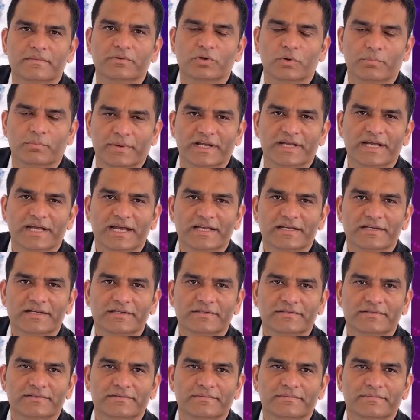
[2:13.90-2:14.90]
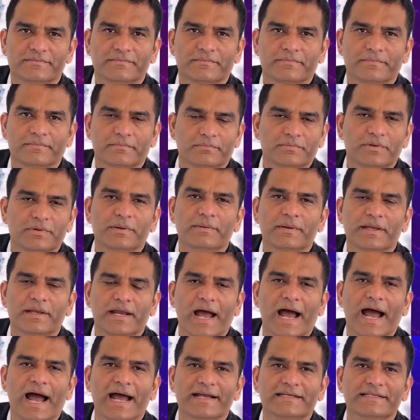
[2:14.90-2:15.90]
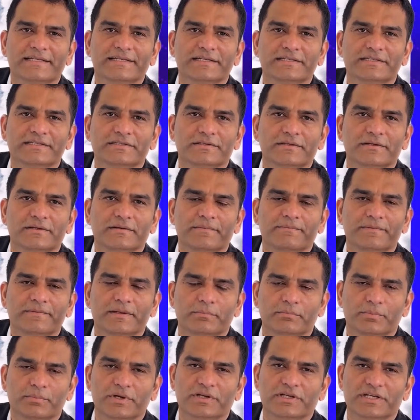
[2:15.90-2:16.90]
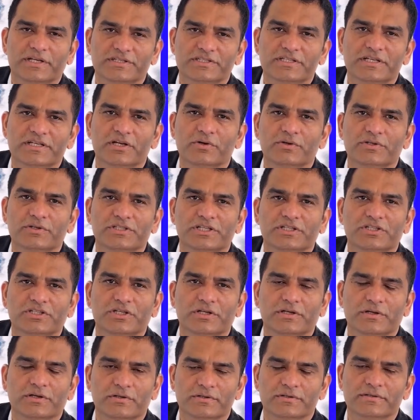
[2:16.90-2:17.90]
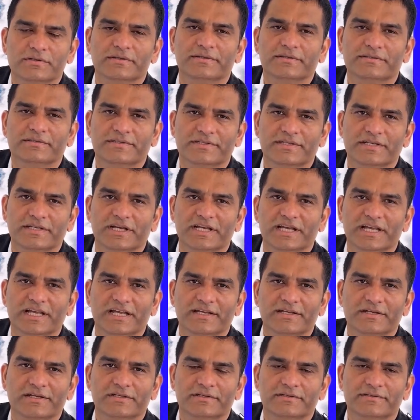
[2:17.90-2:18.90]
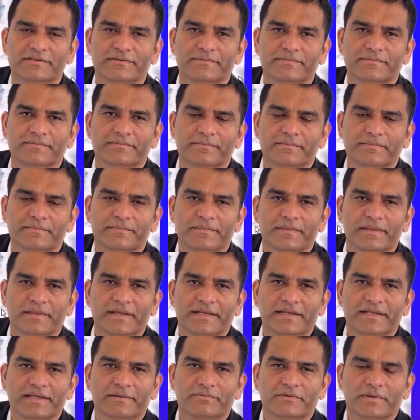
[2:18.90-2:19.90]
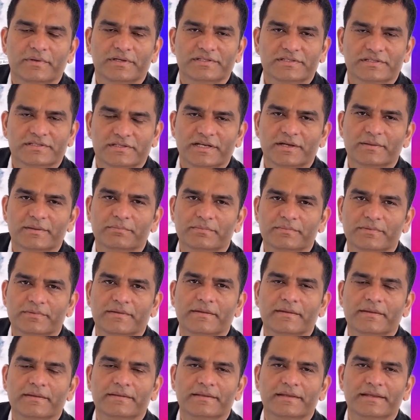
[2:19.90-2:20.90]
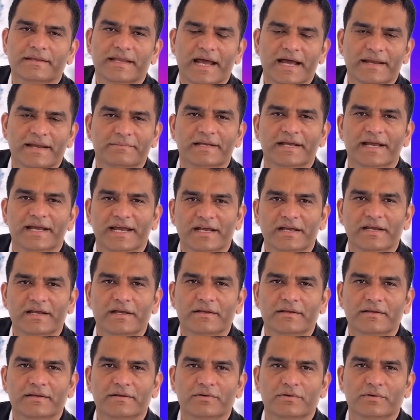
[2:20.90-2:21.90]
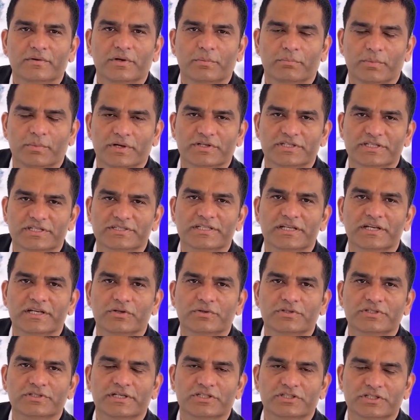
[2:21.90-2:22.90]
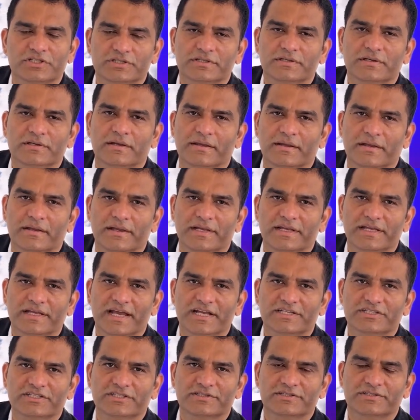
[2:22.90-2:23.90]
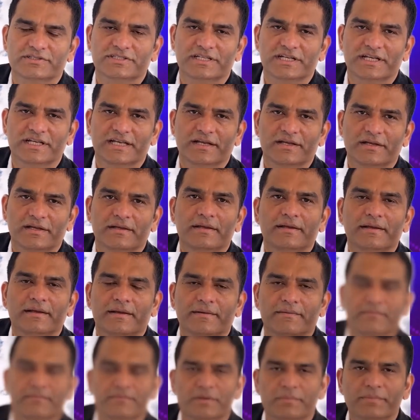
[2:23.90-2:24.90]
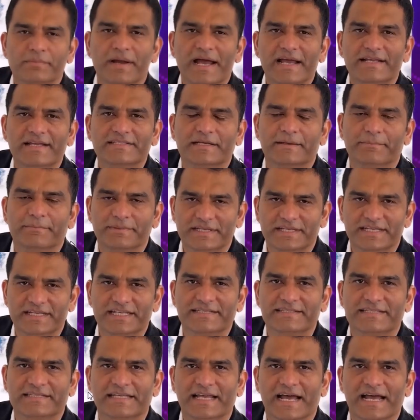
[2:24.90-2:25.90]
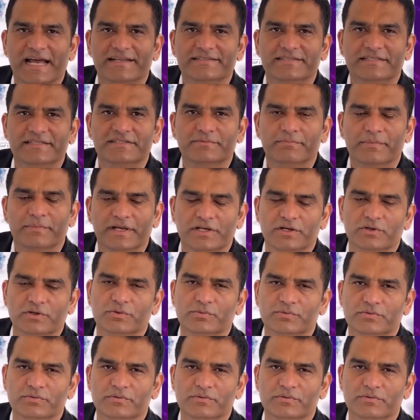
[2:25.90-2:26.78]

To begin, we will access the purchase requisition screen. In the first step, navigate to the purchase requisition creation screen from the SAP Easy Access menu.